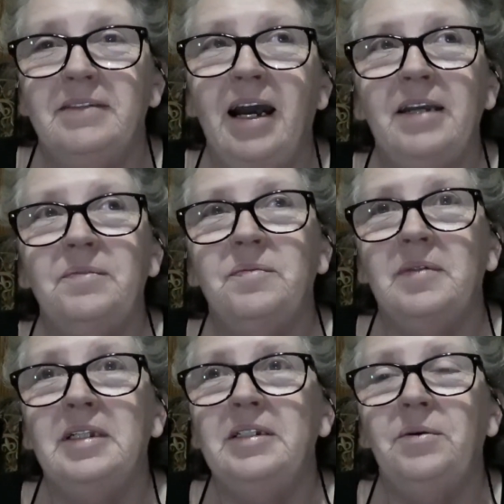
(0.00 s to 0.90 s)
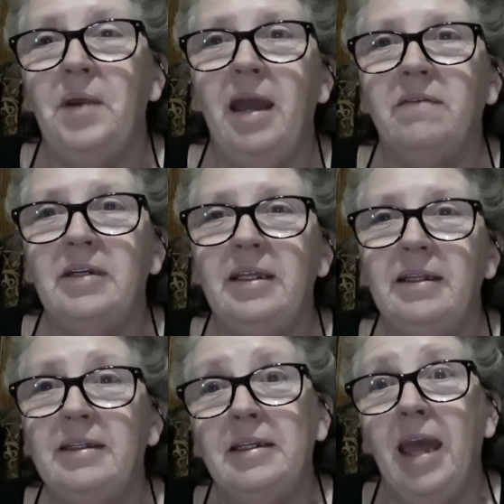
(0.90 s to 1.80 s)
I really didn't have
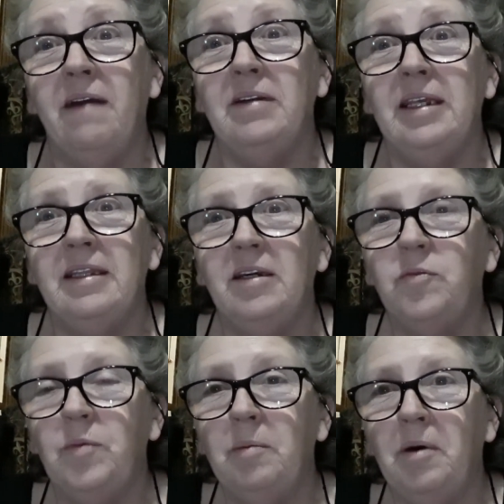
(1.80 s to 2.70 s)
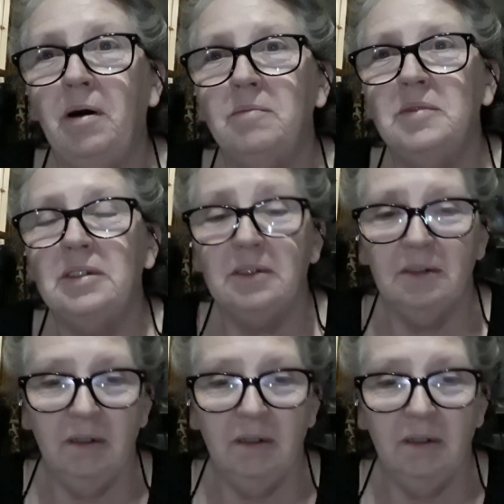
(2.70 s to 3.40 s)
anything of my mom's.